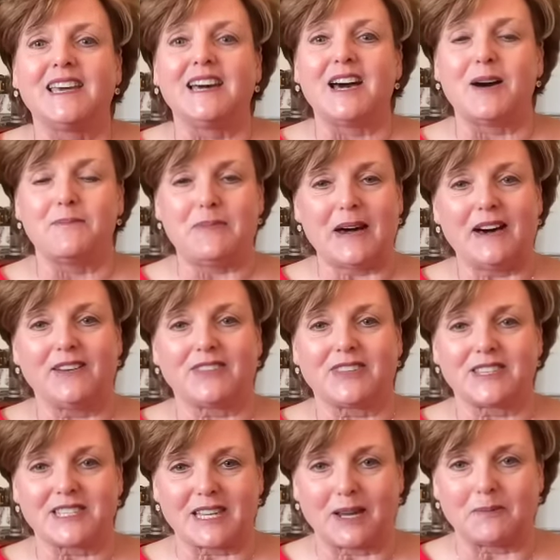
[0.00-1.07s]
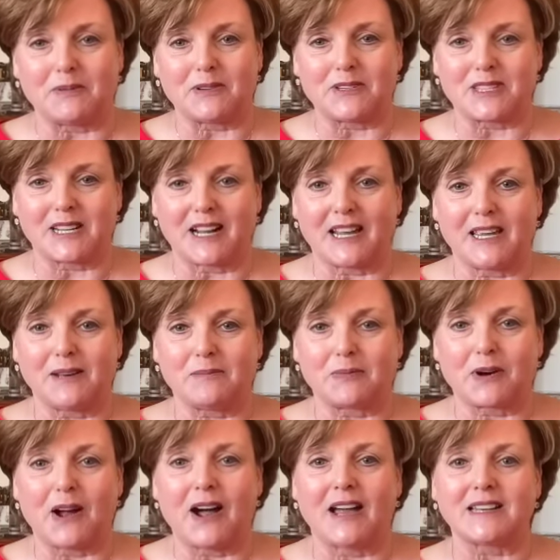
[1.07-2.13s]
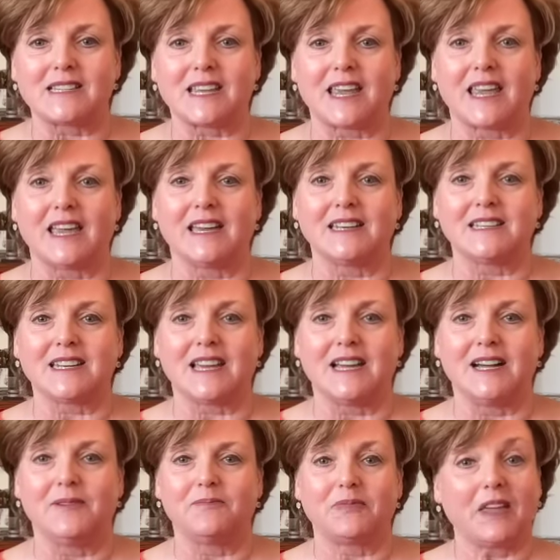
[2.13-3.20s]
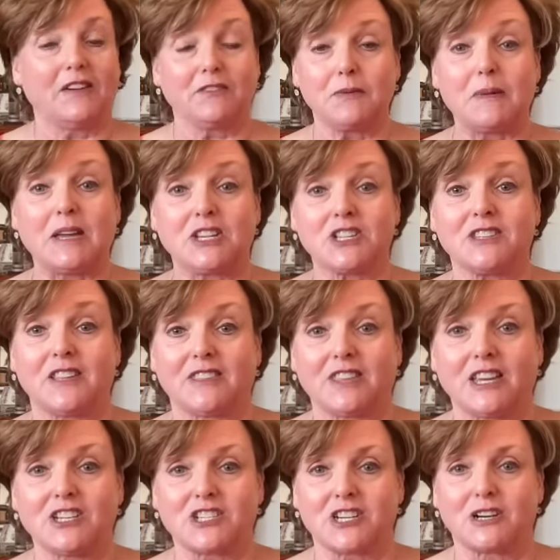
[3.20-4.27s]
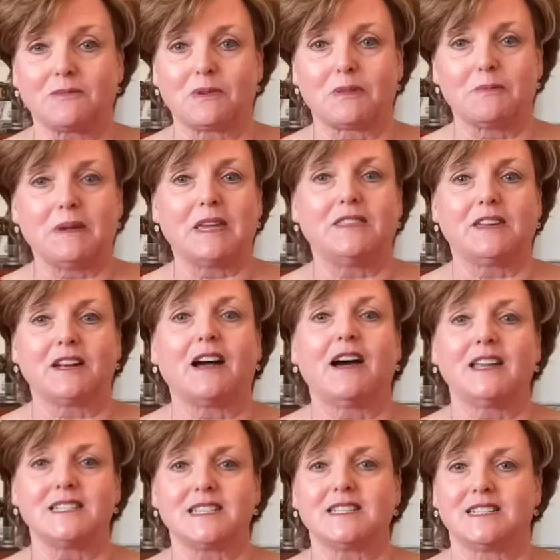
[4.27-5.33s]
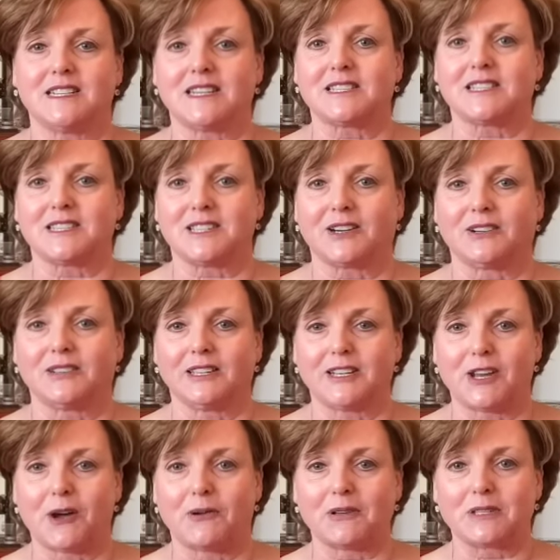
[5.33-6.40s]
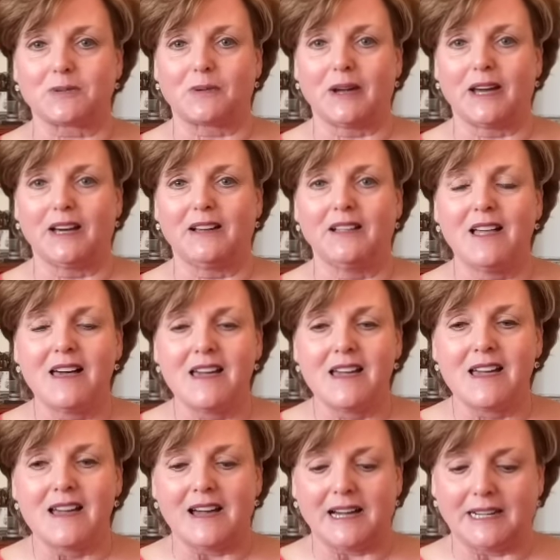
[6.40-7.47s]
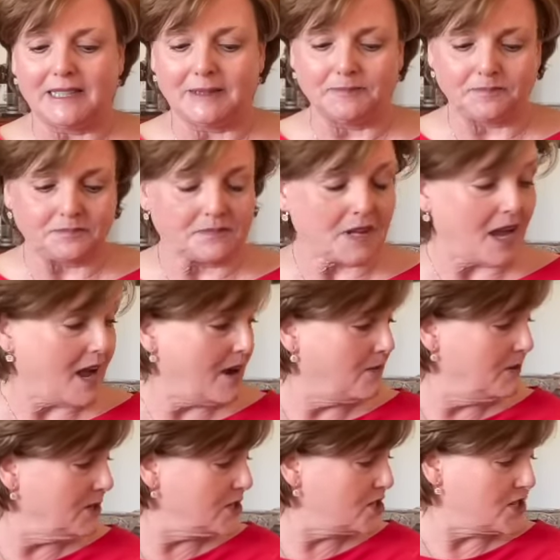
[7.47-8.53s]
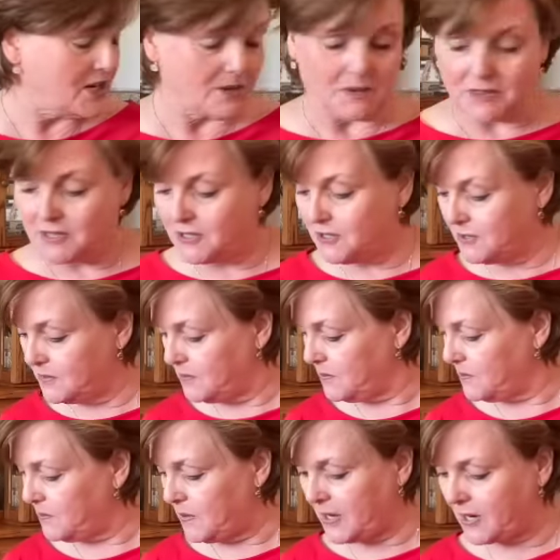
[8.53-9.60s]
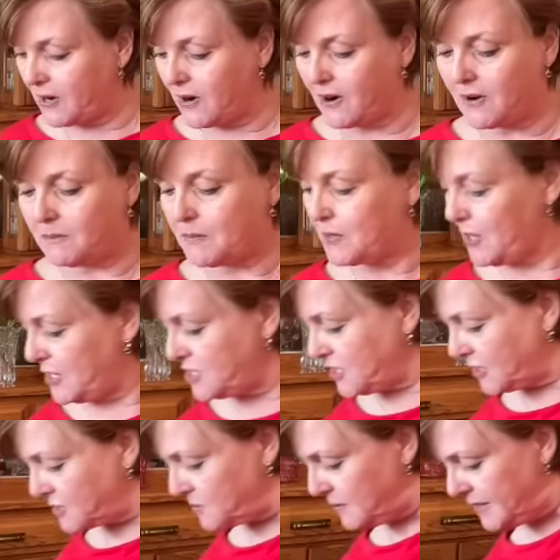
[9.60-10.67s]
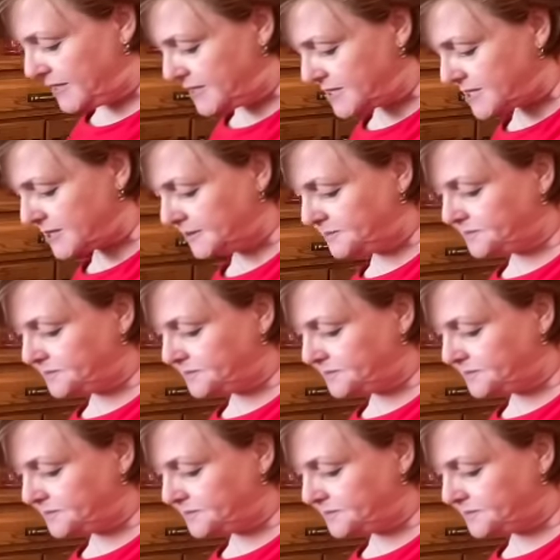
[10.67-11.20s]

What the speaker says: about the samplers that I had brought and information that they shared with me that I didn't necessarily know as well. I will share with you what our project was.